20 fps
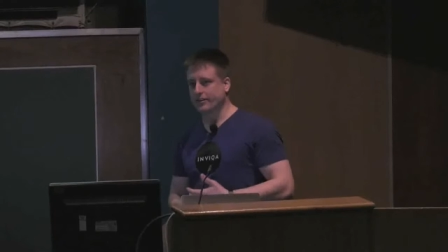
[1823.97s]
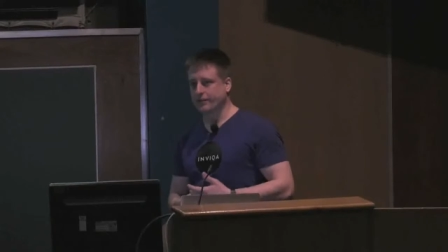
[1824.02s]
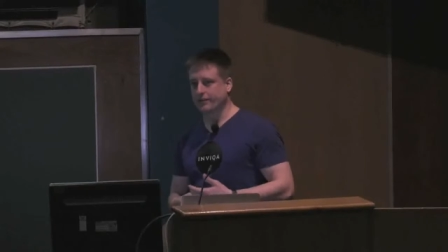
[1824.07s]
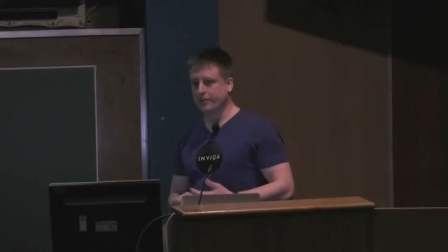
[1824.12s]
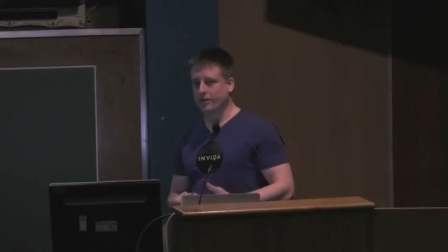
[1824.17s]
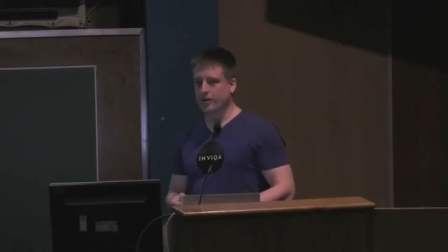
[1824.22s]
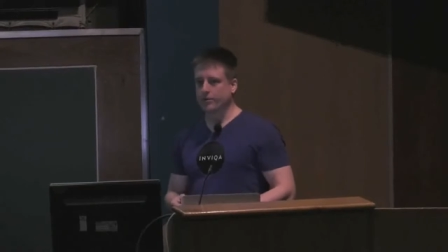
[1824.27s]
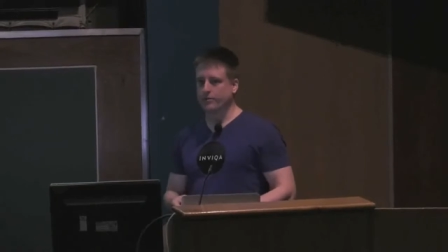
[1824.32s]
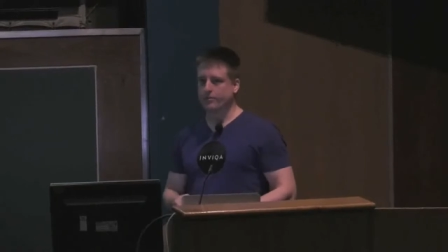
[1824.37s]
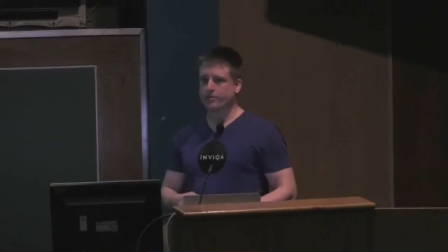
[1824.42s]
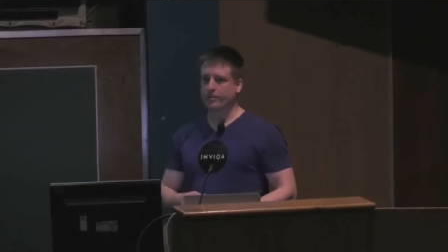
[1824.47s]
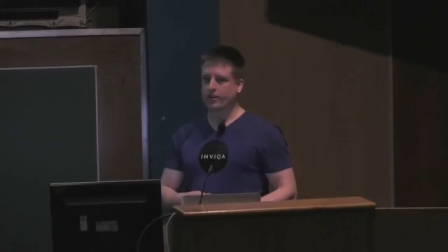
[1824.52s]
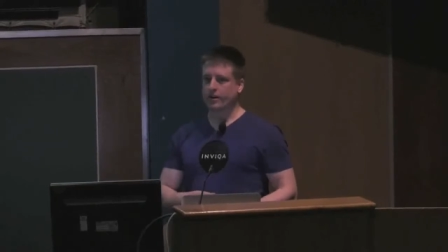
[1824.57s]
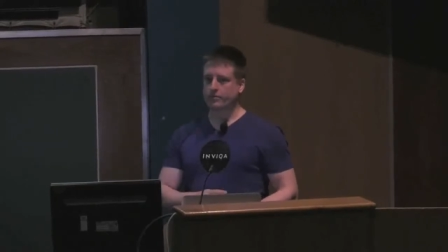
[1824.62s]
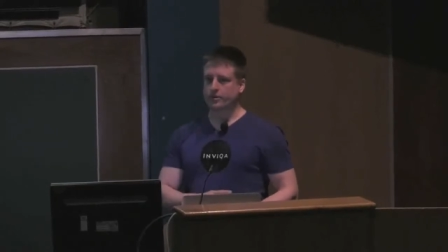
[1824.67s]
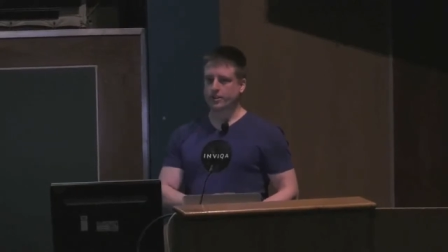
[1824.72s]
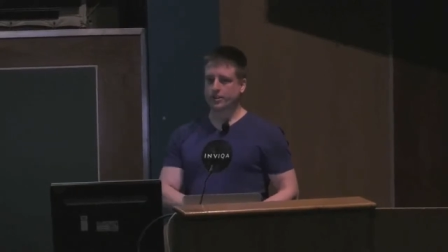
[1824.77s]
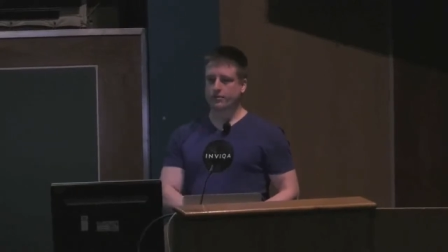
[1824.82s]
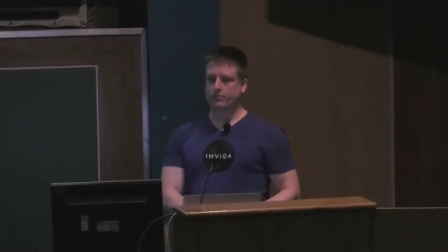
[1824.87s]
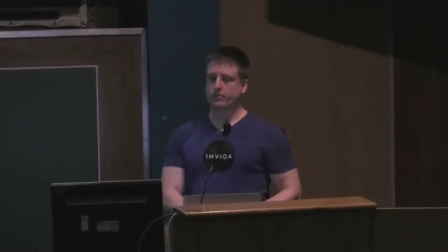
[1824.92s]
of
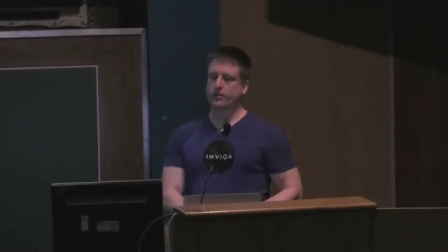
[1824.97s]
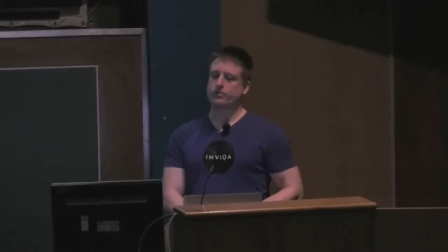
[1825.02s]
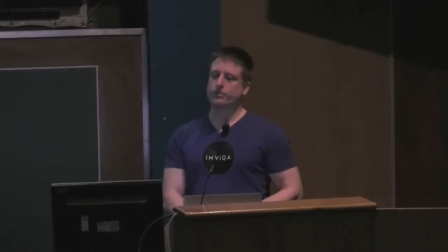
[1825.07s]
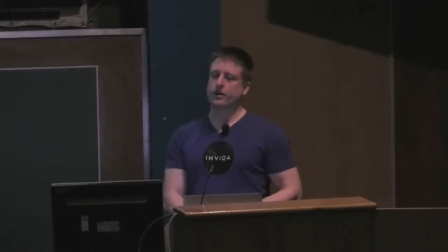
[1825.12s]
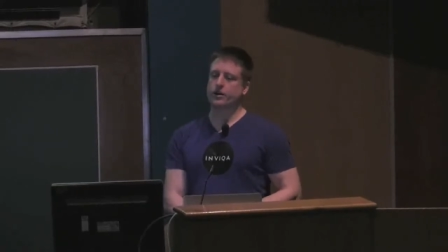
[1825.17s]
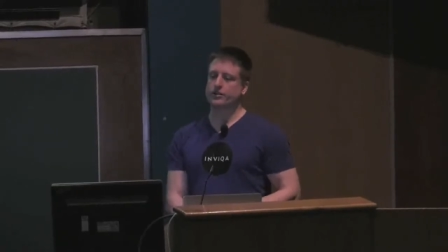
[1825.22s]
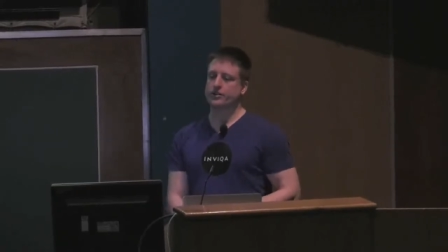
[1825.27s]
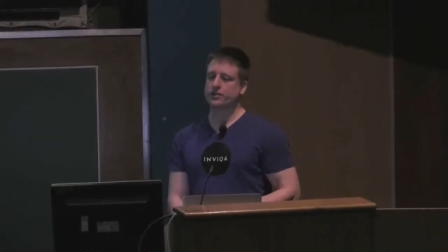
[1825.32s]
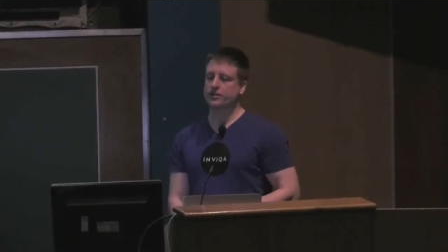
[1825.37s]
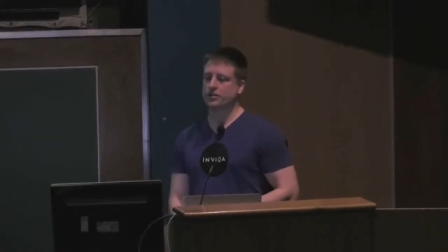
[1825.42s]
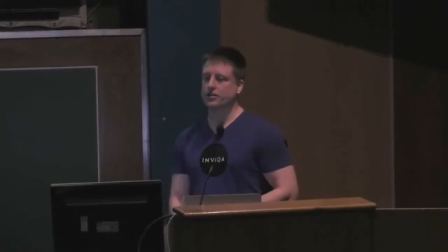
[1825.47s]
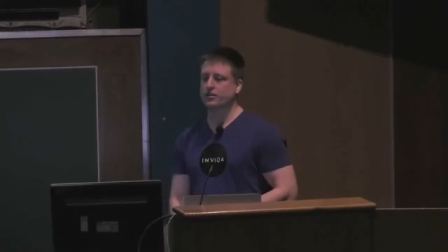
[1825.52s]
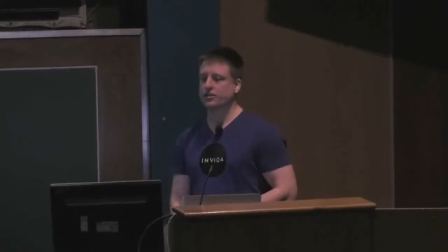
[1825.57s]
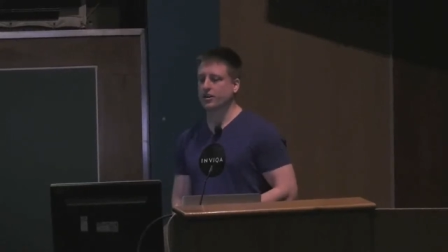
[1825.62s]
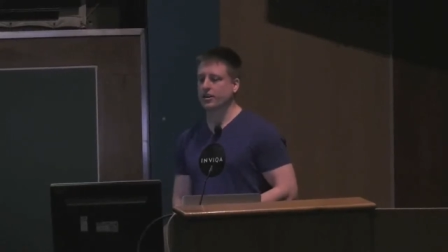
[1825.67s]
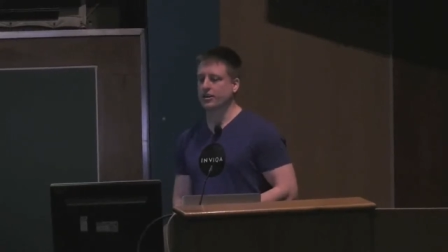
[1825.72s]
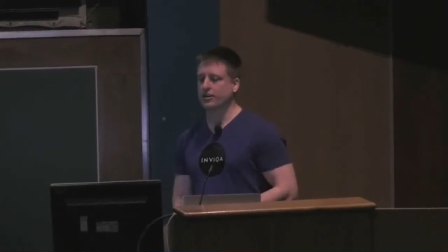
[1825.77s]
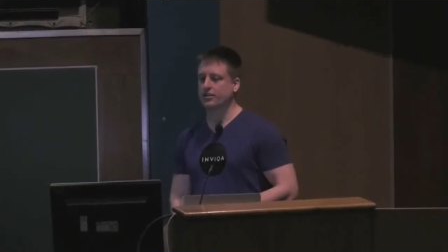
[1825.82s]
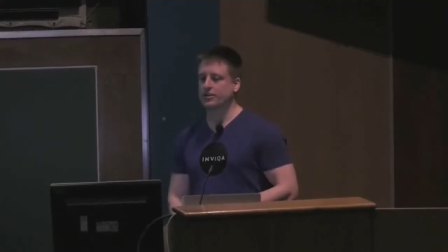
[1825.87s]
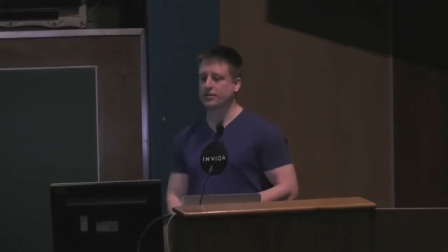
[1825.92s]
timestamps, commit messages,
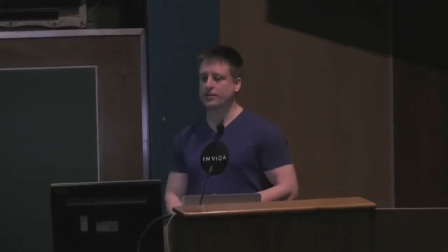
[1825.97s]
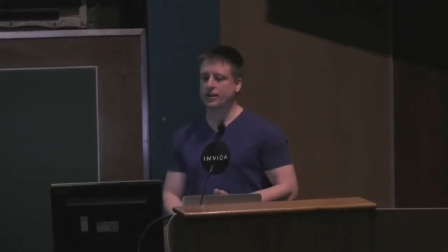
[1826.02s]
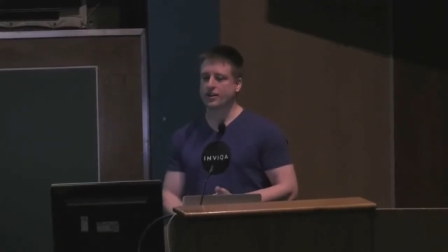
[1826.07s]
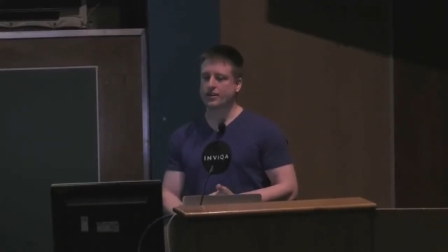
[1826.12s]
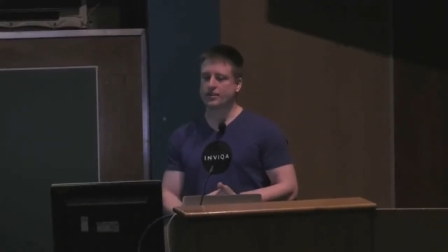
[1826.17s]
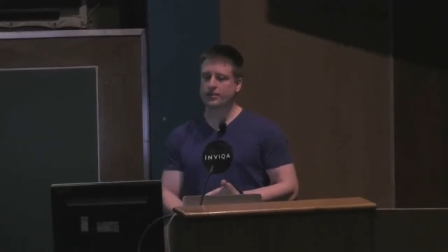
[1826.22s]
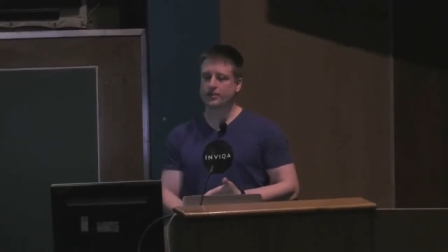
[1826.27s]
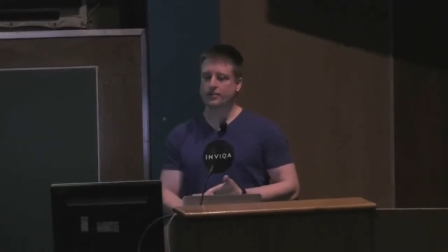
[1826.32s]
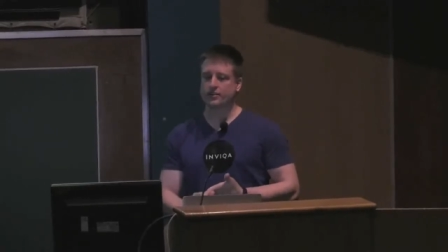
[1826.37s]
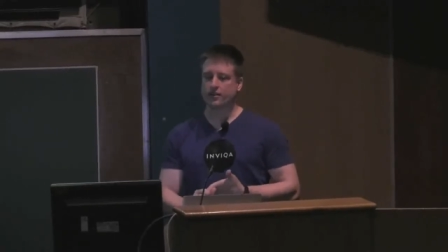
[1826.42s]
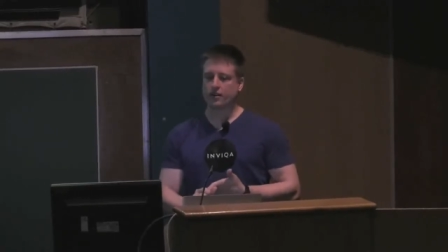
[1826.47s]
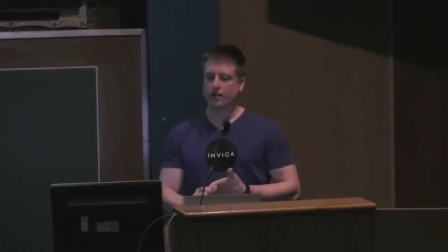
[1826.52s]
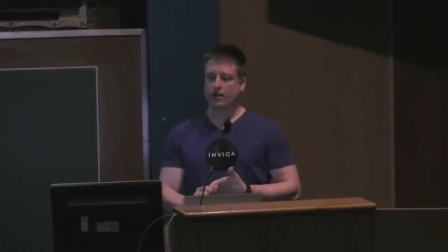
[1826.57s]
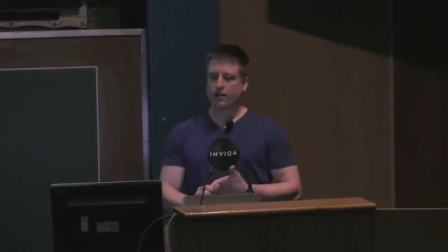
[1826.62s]
change sets.